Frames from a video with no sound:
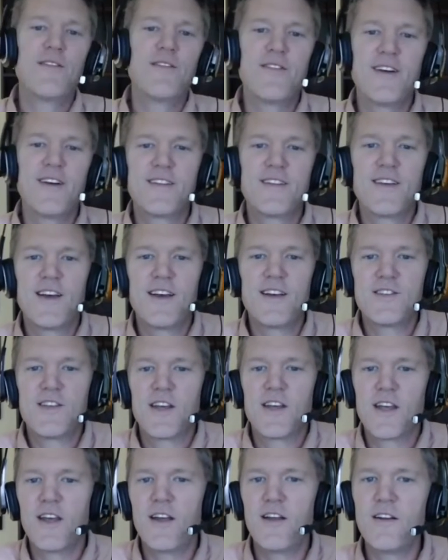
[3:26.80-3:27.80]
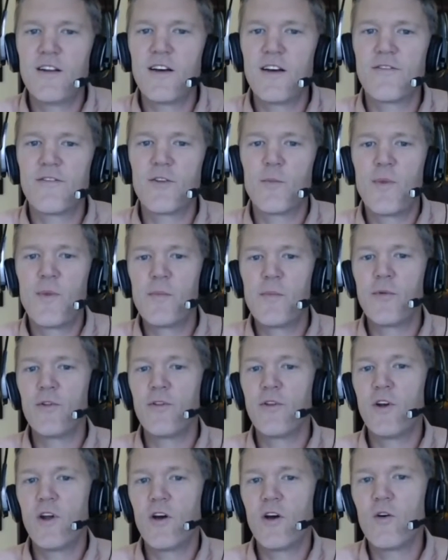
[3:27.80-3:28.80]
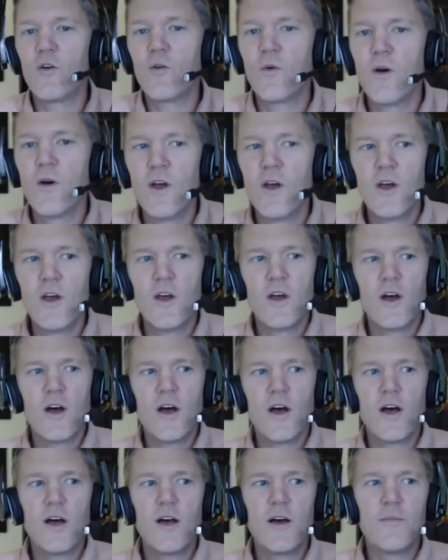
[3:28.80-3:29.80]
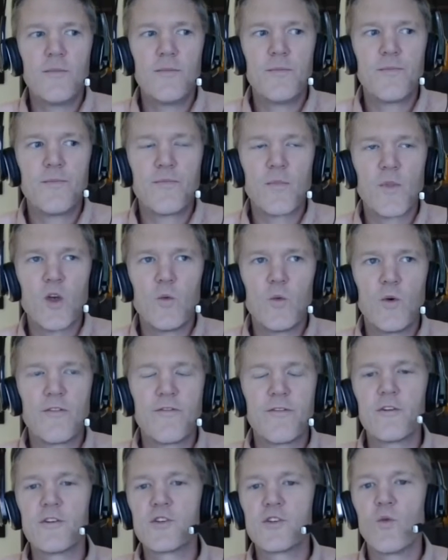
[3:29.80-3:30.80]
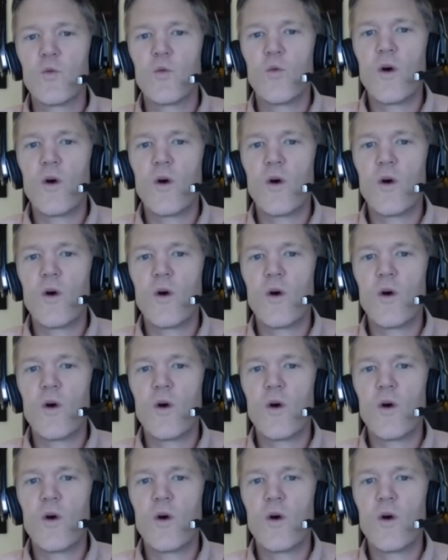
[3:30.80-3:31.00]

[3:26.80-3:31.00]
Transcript: Fantastic. And for people to know, well, first,